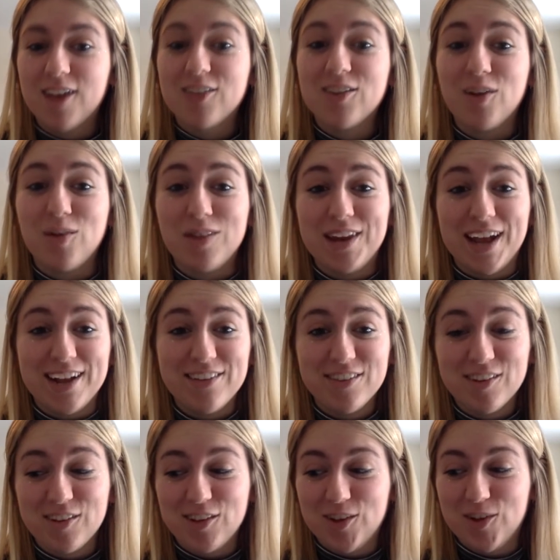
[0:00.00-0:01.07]
So the next
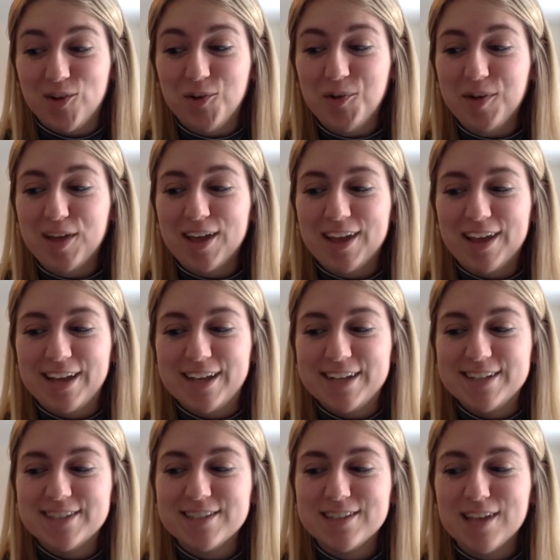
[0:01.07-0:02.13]
clue
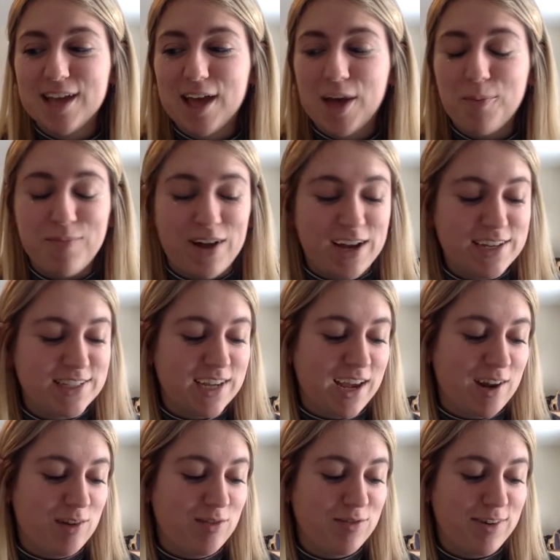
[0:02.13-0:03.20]
is my
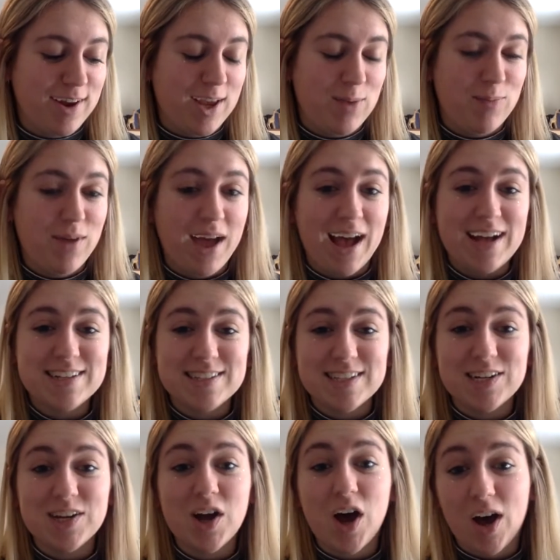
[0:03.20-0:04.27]
10 frame has
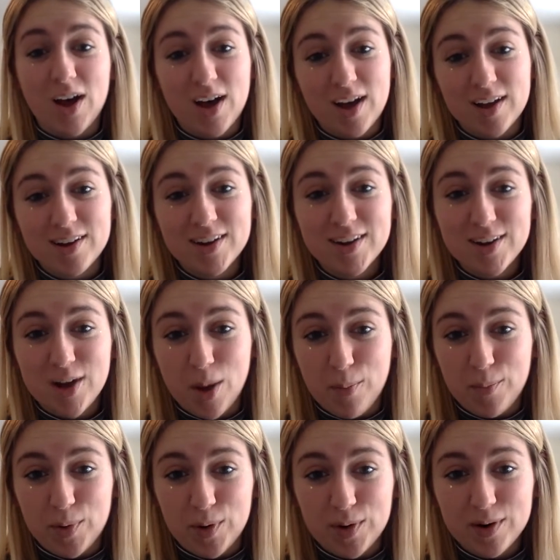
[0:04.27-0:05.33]
an odd
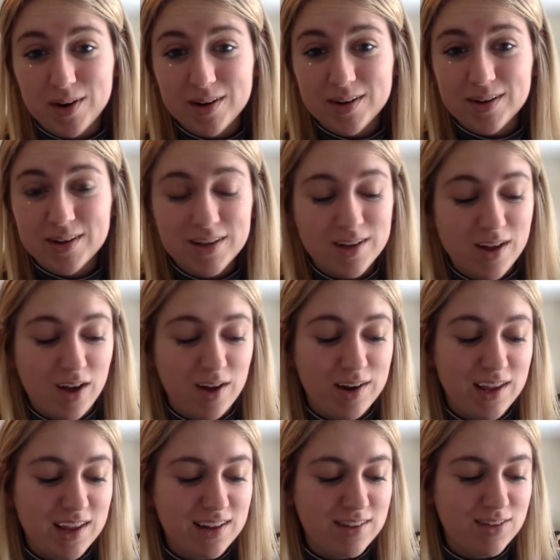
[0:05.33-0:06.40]
number on
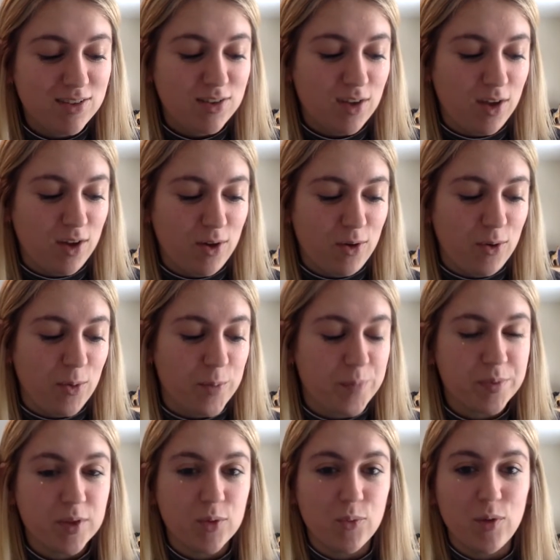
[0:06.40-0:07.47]
it. So
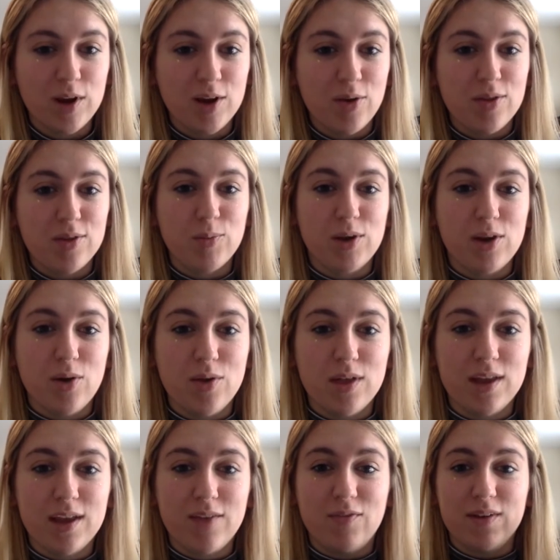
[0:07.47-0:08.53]
we know that we know
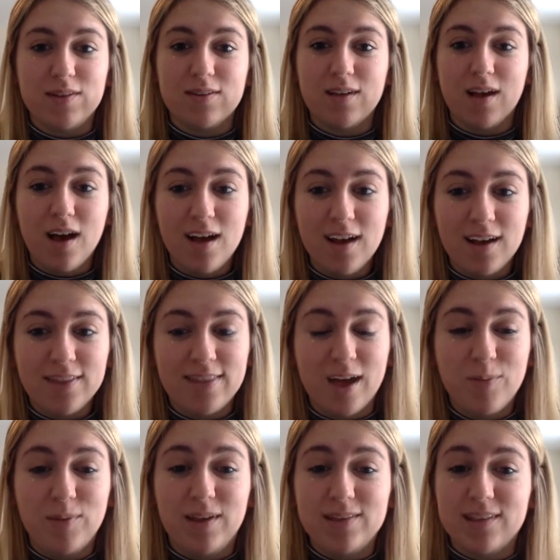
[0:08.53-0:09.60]
that if it's odd,
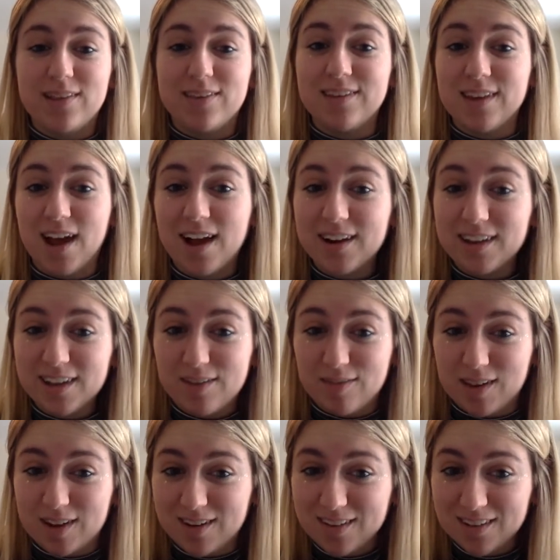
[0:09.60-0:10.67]
that means it's not
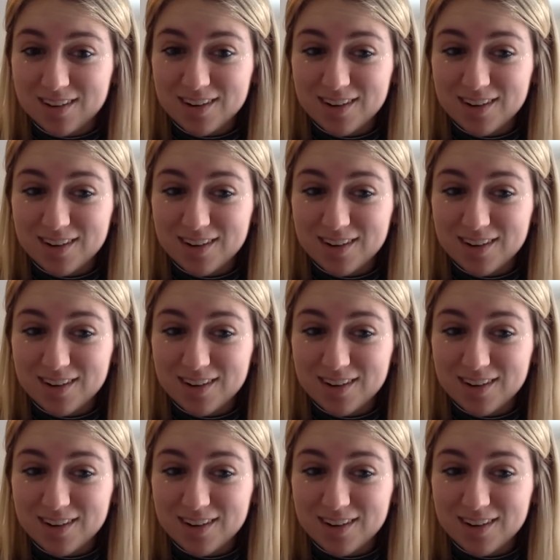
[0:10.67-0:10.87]
even,